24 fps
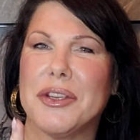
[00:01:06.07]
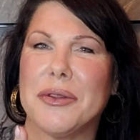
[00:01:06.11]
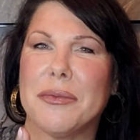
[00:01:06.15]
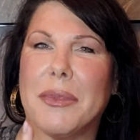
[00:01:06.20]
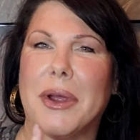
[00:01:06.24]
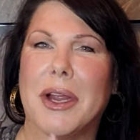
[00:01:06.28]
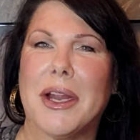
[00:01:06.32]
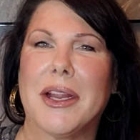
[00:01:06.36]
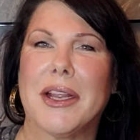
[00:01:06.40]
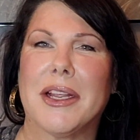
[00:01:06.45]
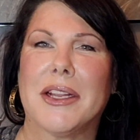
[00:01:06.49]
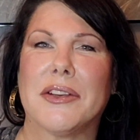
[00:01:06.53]
you
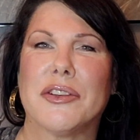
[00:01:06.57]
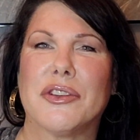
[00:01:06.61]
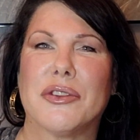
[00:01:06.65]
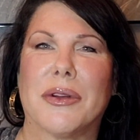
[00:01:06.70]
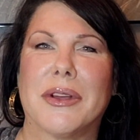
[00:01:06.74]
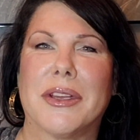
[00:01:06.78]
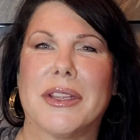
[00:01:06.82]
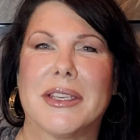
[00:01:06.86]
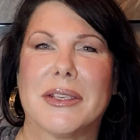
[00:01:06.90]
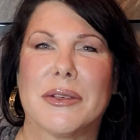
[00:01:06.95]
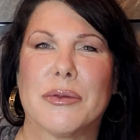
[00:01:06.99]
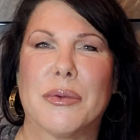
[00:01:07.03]
might
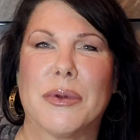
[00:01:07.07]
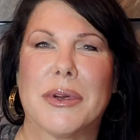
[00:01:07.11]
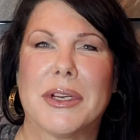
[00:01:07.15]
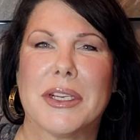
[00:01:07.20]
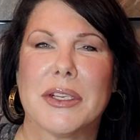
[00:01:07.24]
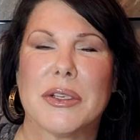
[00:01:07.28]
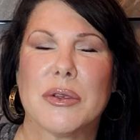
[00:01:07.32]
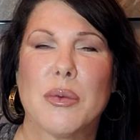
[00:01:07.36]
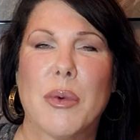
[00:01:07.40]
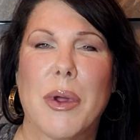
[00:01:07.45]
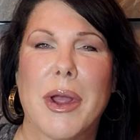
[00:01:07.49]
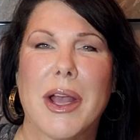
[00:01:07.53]
enjoy this one
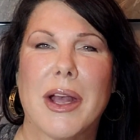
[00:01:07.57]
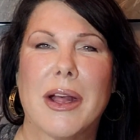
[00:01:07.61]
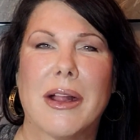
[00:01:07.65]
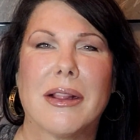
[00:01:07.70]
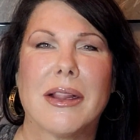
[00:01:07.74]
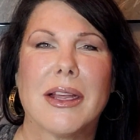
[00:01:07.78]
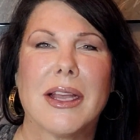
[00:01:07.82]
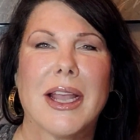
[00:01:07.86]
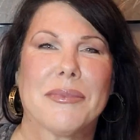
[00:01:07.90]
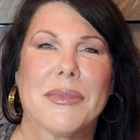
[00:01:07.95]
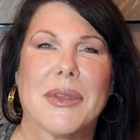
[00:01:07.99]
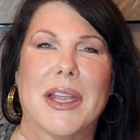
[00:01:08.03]
as
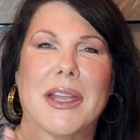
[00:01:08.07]
well.